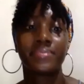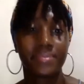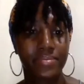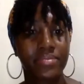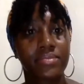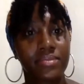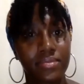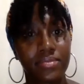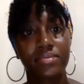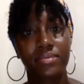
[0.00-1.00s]
and
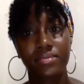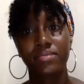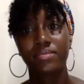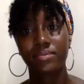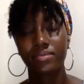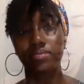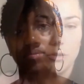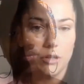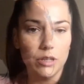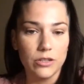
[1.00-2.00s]
definitely you
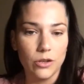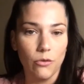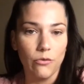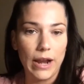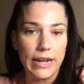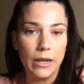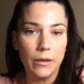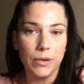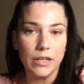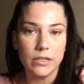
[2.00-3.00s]
know this already,
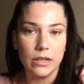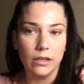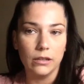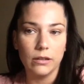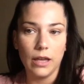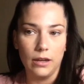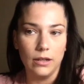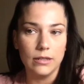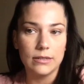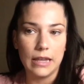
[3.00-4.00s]
but to kind
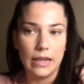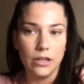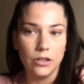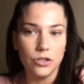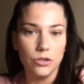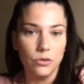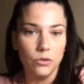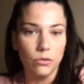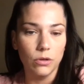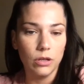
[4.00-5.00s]
of say it
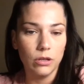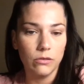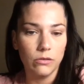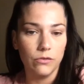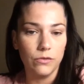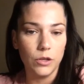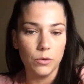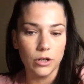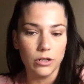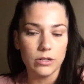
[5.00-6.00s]
to the
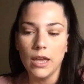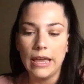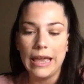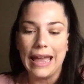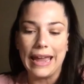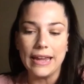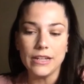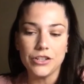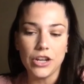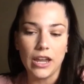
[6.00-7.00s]
viewers,
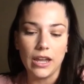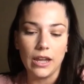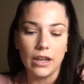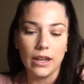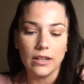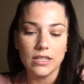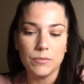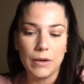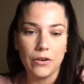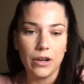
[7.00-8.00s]
AJ
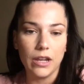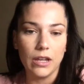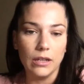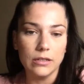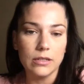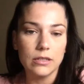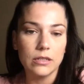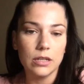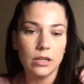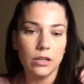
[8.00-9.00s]

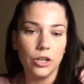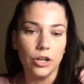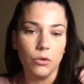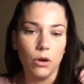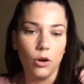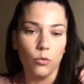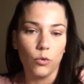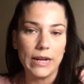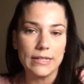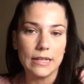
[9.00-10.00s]
experienced, a
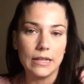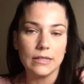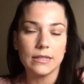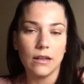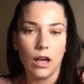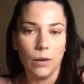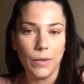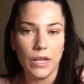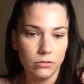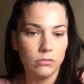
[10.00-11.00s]
racist comment